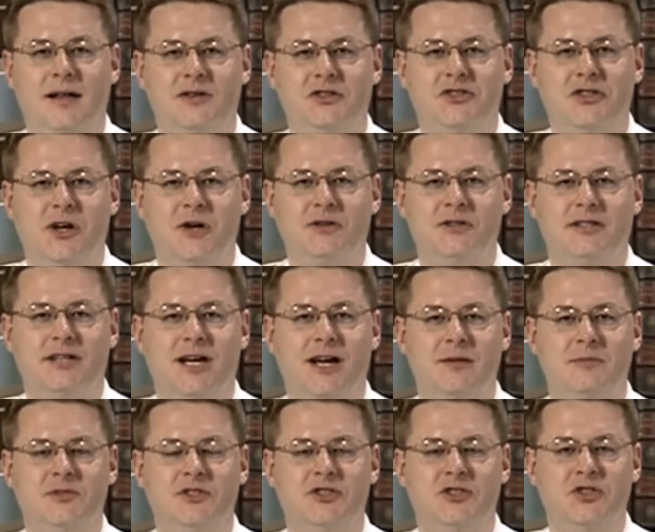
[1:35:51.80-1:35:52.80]
shows
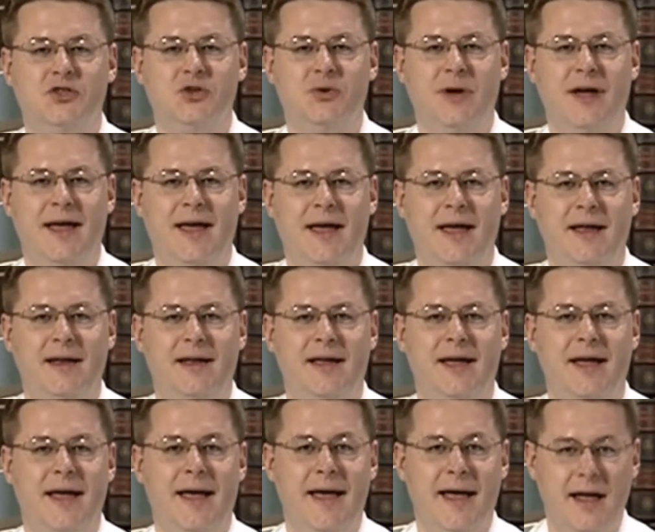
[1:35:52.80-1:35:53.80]
come to an
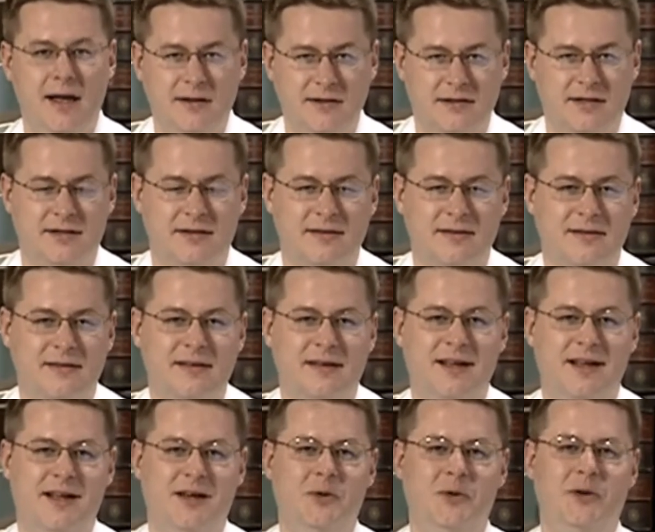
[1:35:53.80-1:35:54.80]
end.
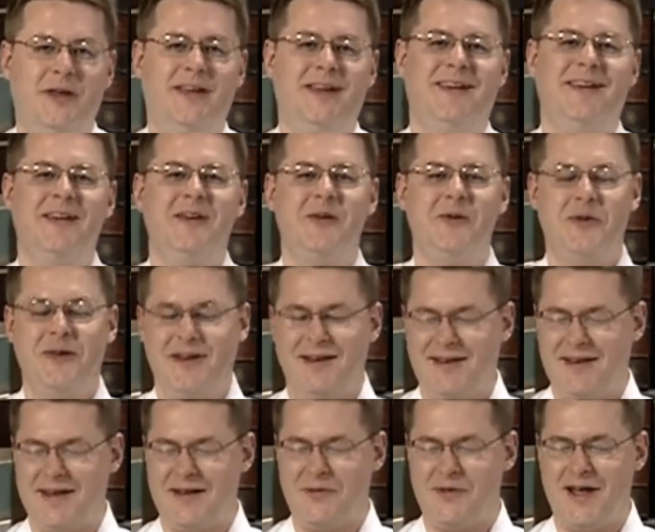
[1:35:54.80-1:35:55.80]
We
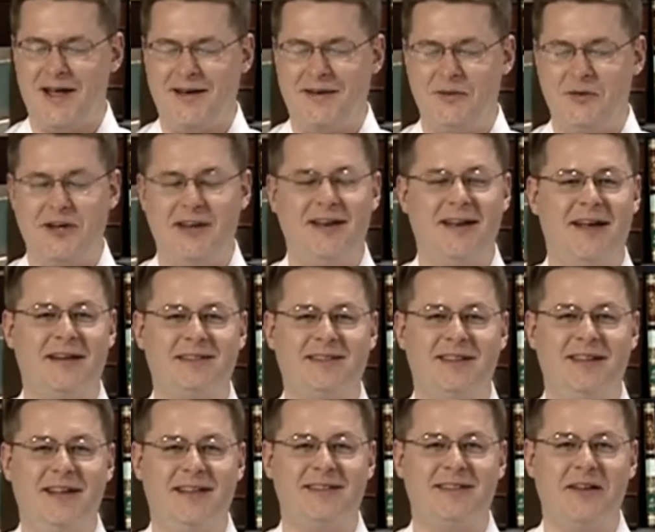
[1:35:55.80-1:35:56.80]
didn't
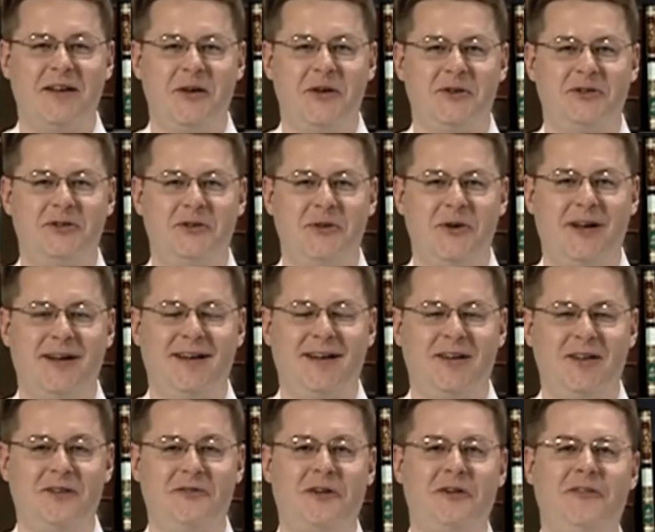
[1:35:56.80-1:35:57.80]
actually get to go to
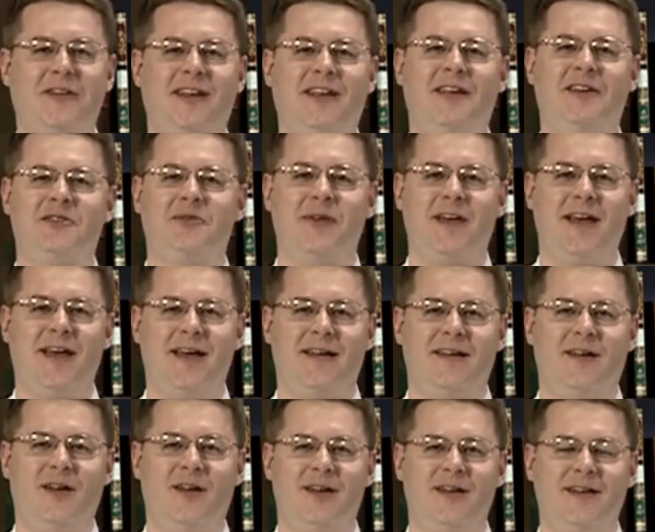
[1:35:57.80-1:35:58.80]
all of our videos we had
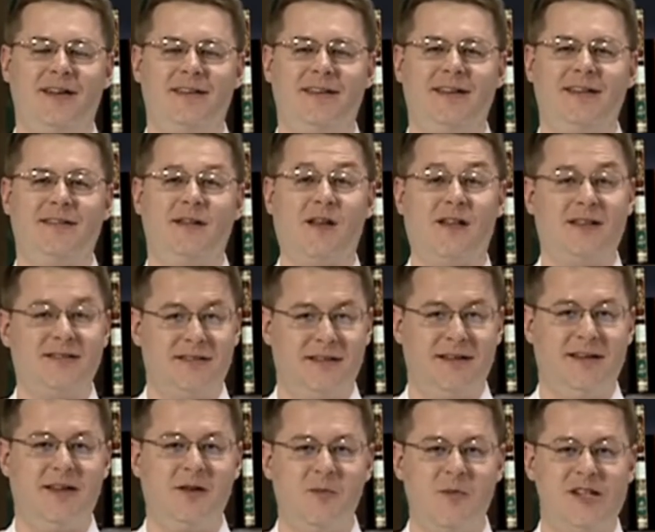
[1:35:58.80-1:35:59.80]
on Keith
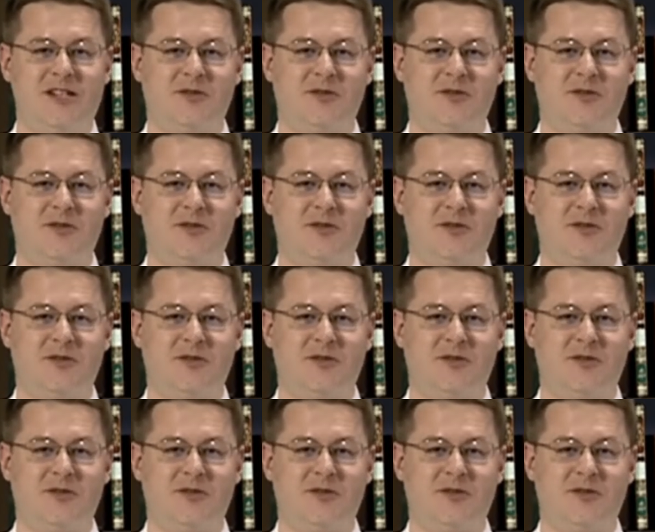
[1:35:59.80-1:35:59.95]
Ellison and